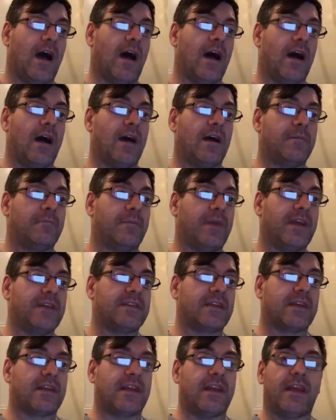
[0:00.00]
And
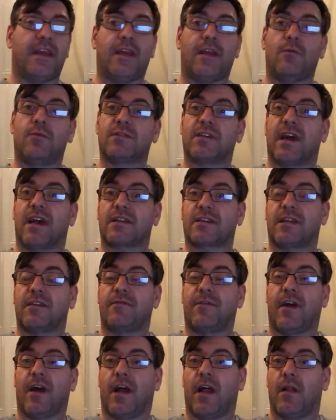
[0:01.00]
basically he was
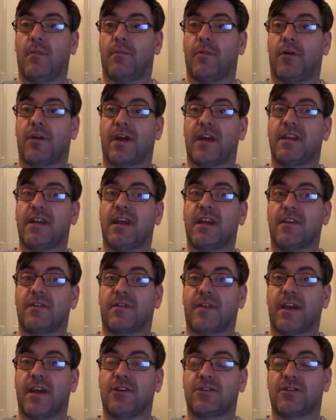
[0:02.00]
asking for help on
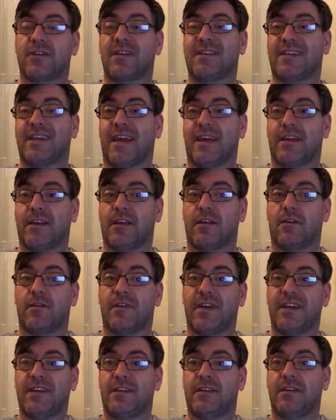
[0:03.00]
identification and dating
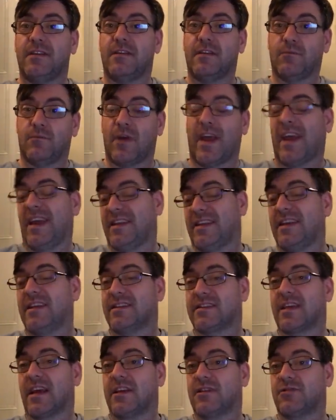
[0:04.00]
of eighteenth